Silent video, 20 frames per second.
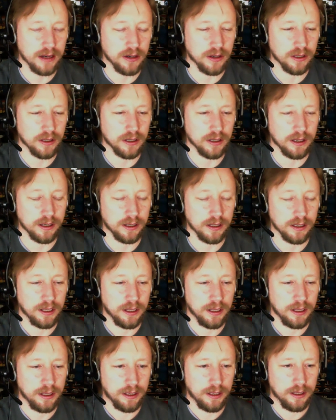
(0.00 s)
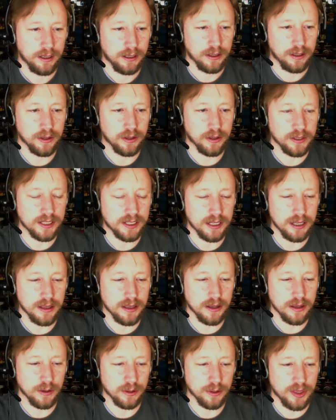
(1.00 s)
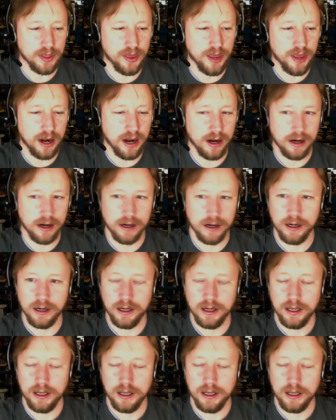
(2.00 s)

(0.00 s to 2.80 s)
You could see those there.